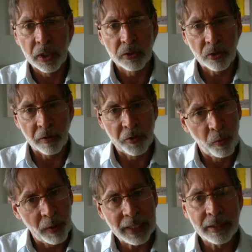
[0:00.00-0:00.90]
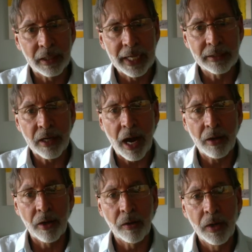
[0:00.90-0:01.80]
So if you went into Lake
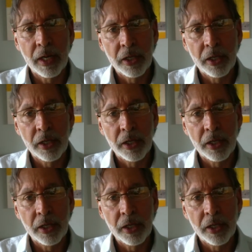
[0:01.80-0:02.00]
Tahoe,